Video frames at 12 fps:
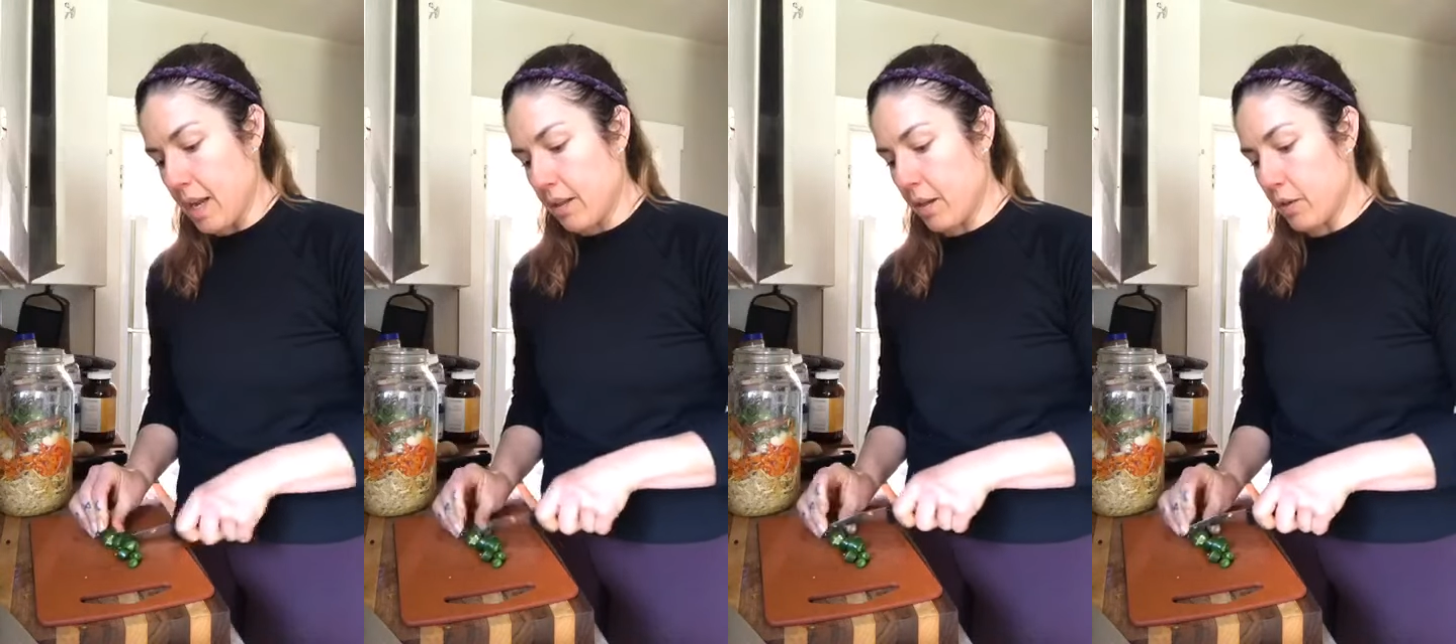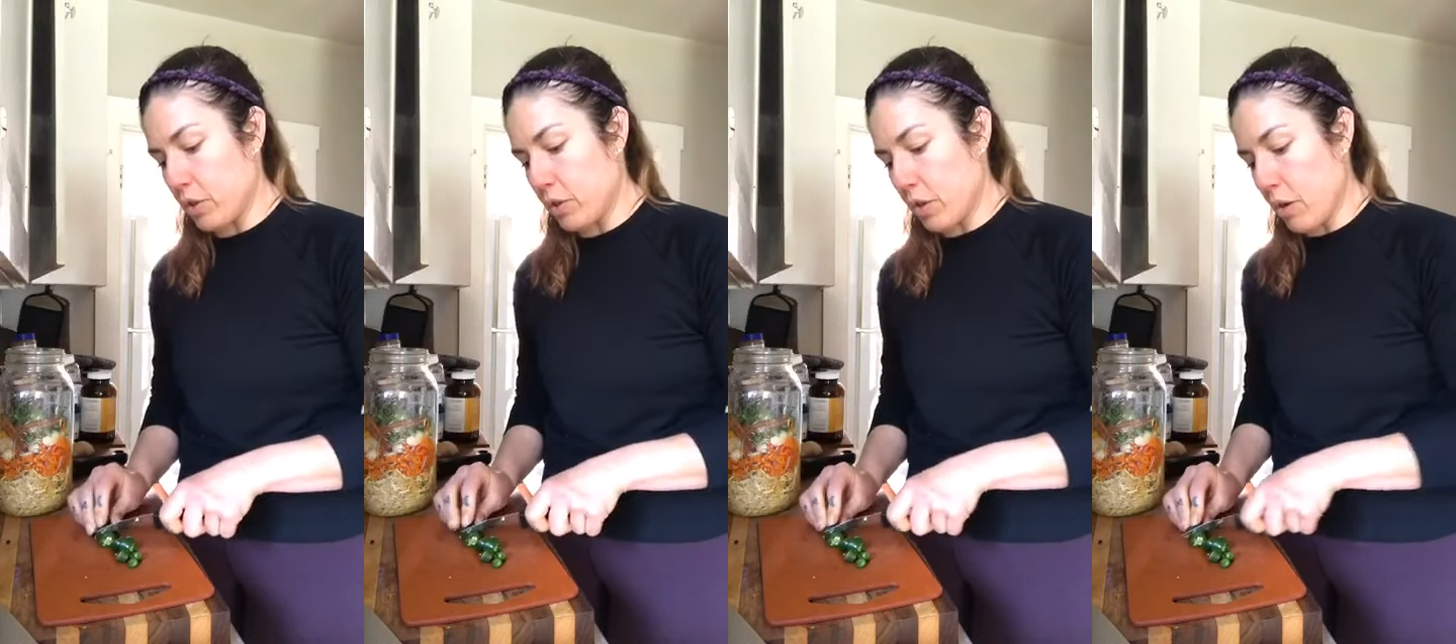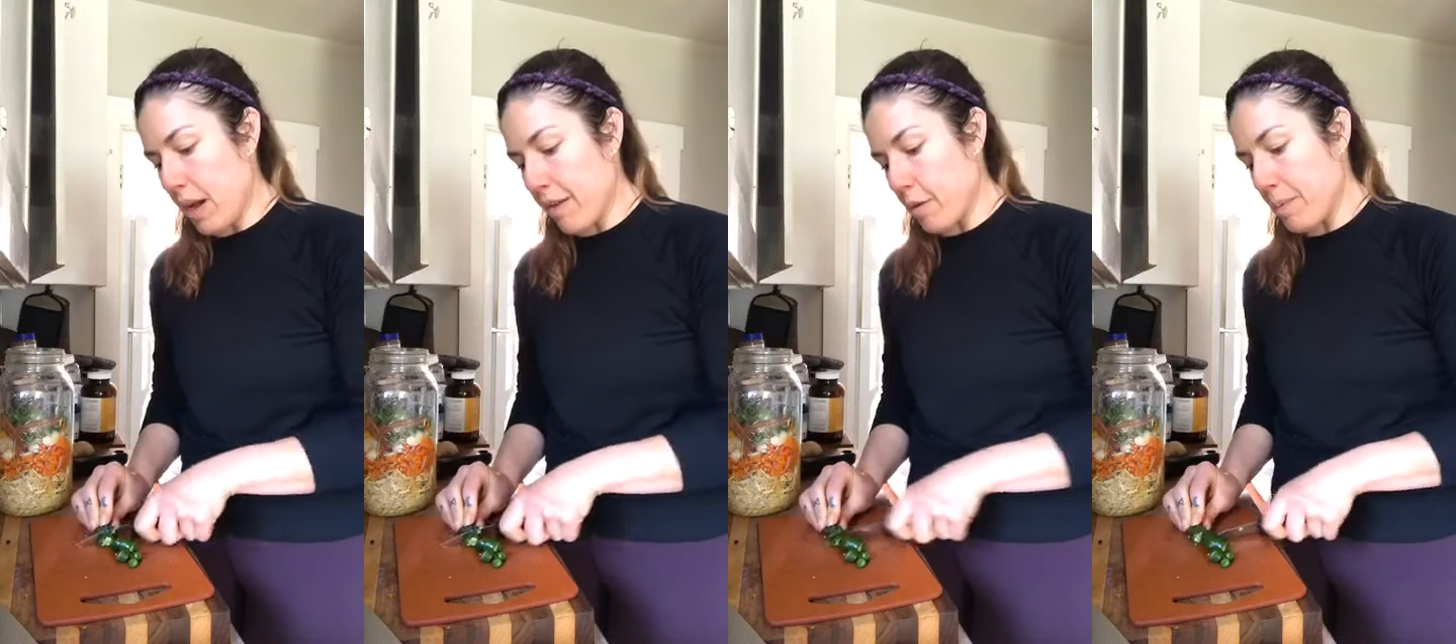
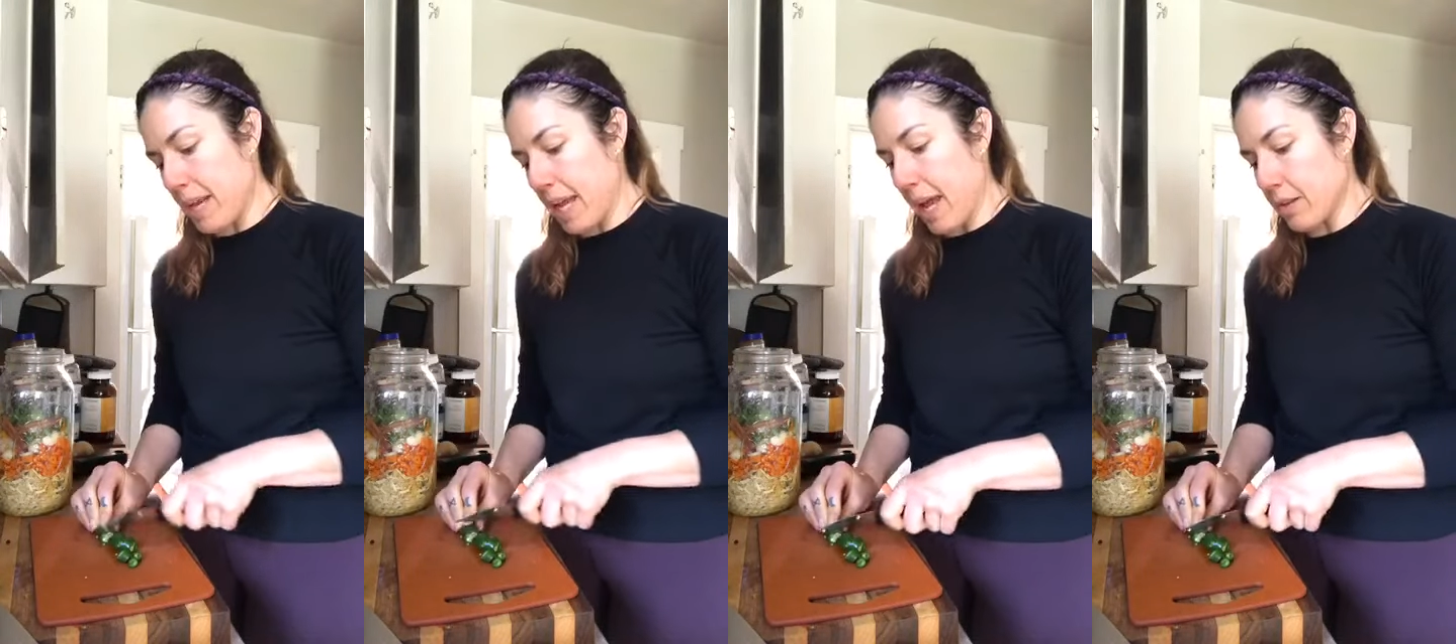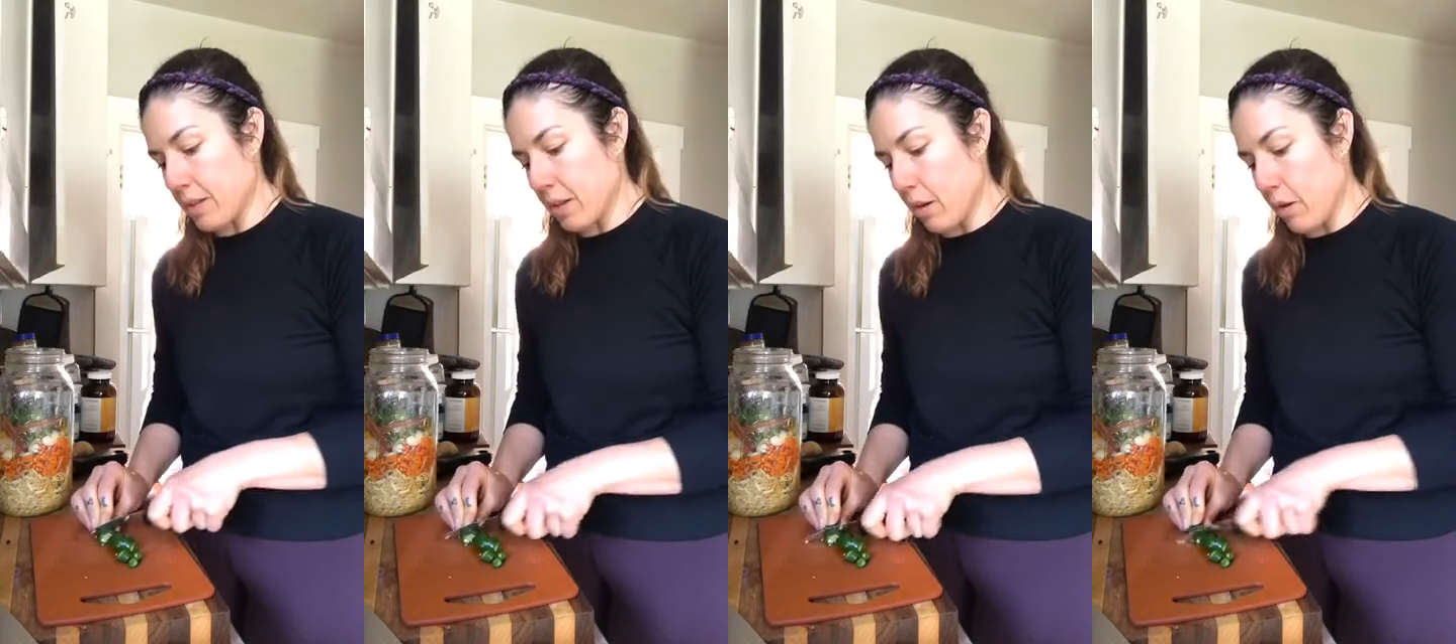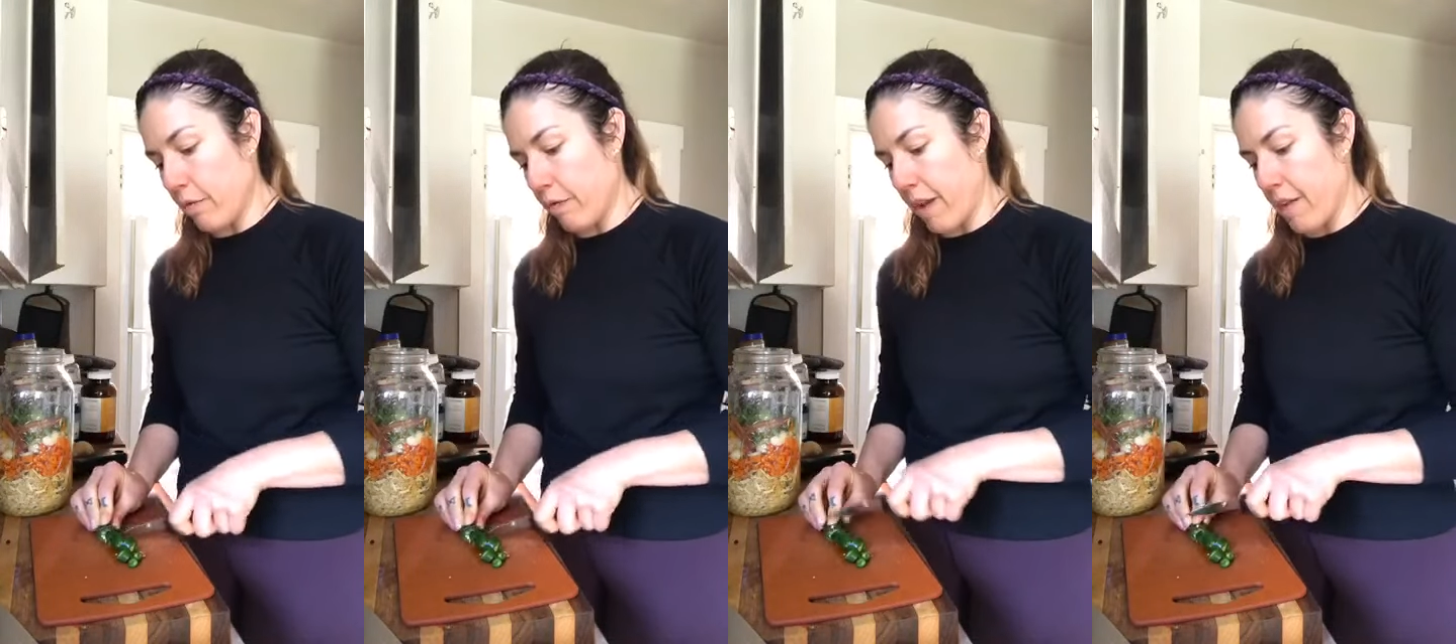Everybody has their
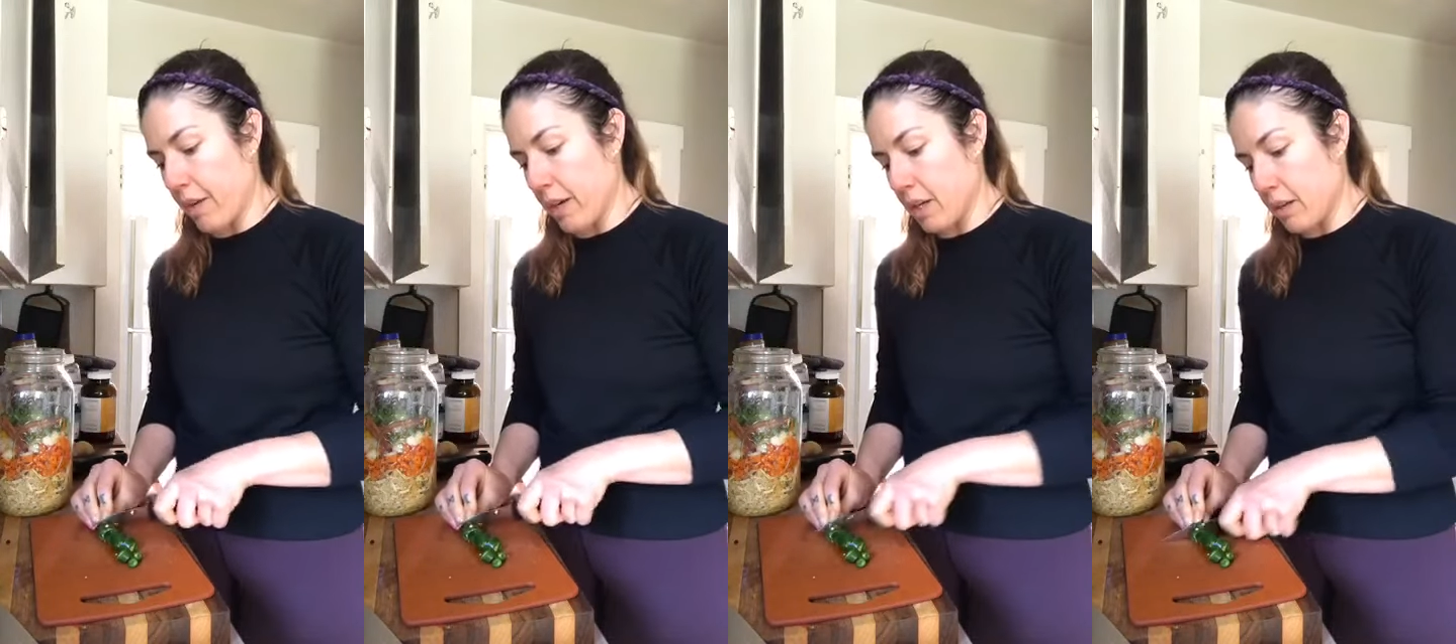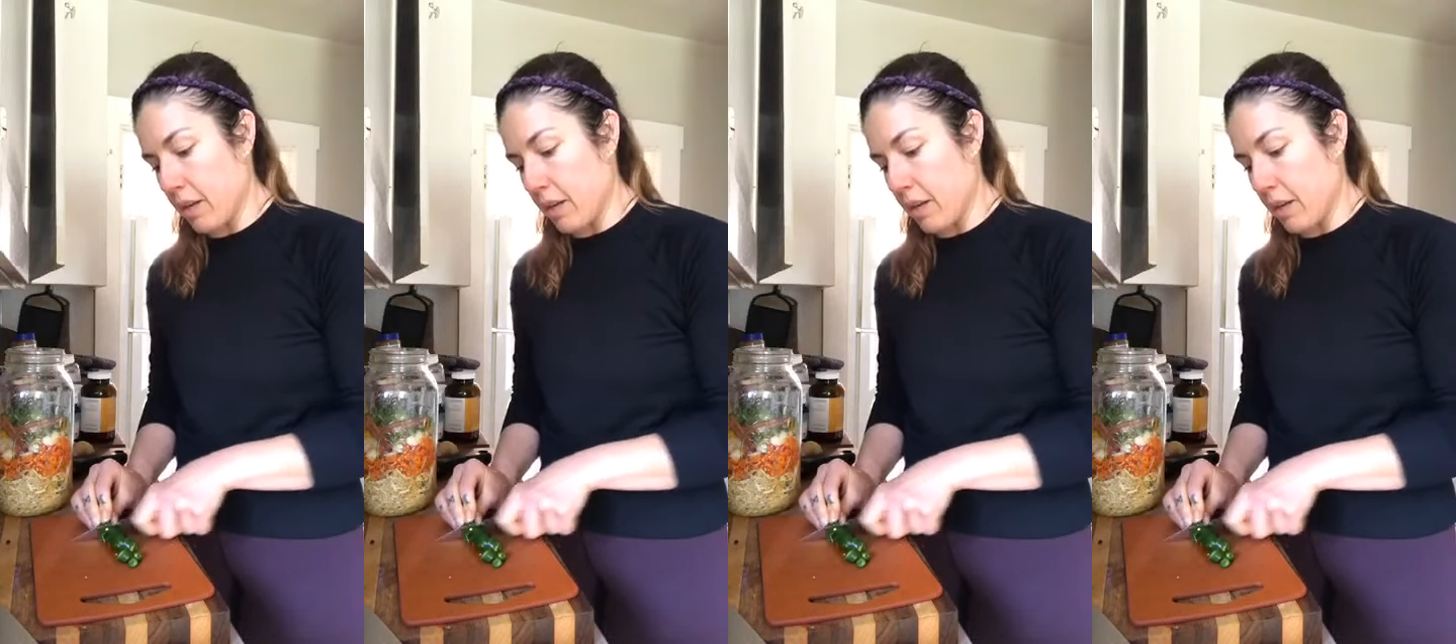own favorite,